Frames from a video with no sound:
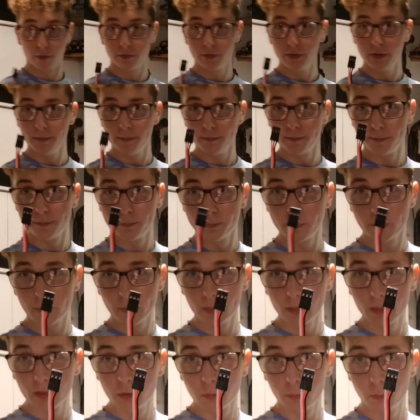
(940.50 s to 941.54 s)
off of it,
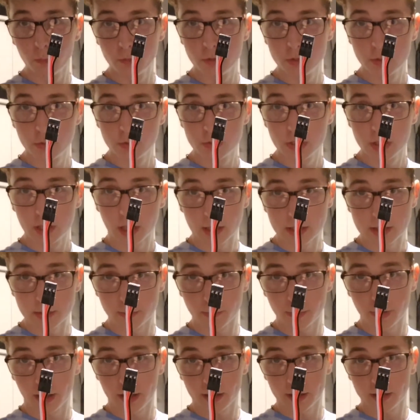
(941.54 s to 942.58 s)
which you can see has a
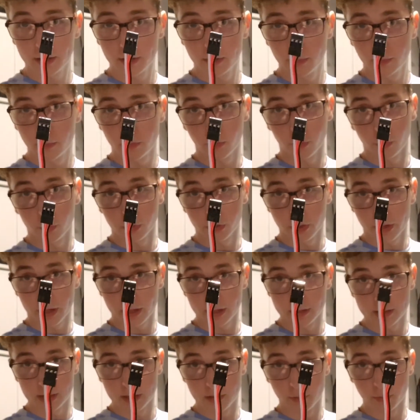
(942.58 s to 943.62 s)
black for the
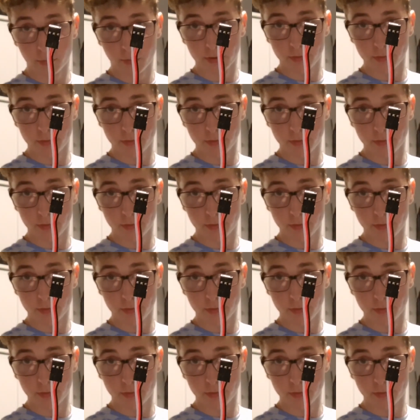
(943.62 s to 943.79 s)
negative, a